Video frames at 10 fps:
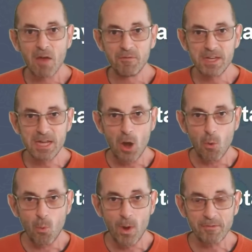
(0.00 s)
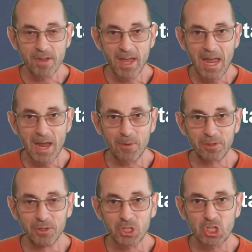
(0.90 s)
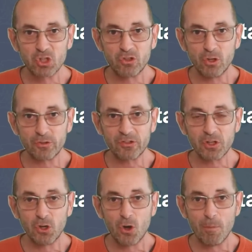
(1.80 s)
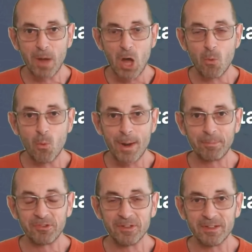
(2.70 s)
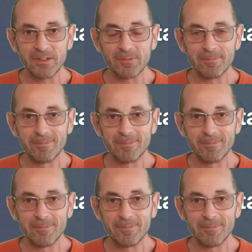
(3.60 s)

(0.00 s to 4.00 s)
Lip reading: TheWeatherOutlook.com, a website.